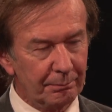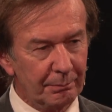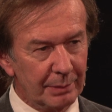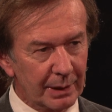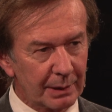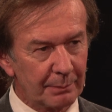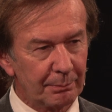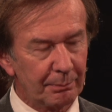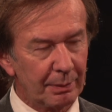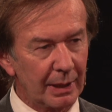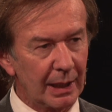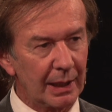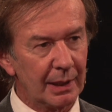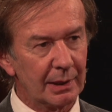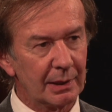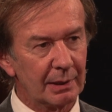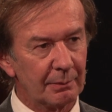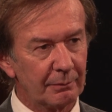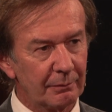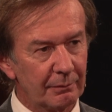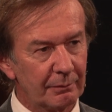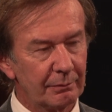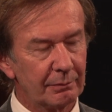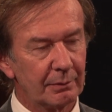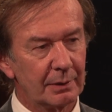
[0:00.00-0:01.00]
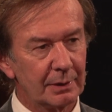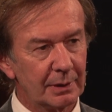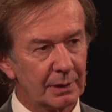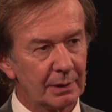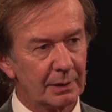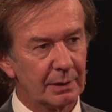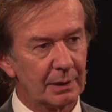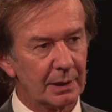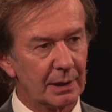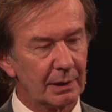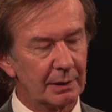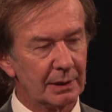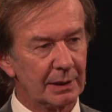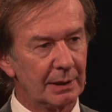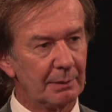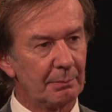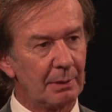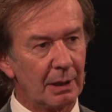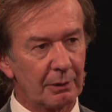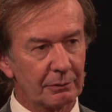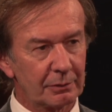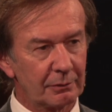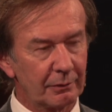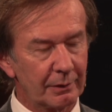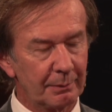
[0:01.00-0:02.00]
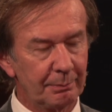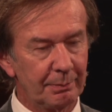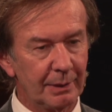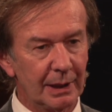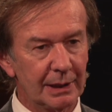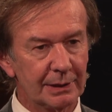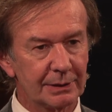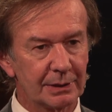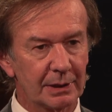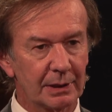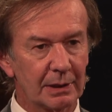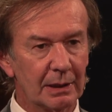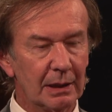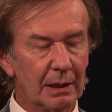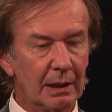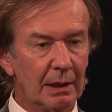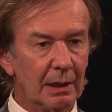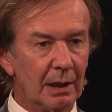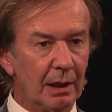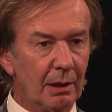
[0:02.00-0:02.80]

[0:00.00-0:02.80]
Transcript: big pain in the mouth of the patient.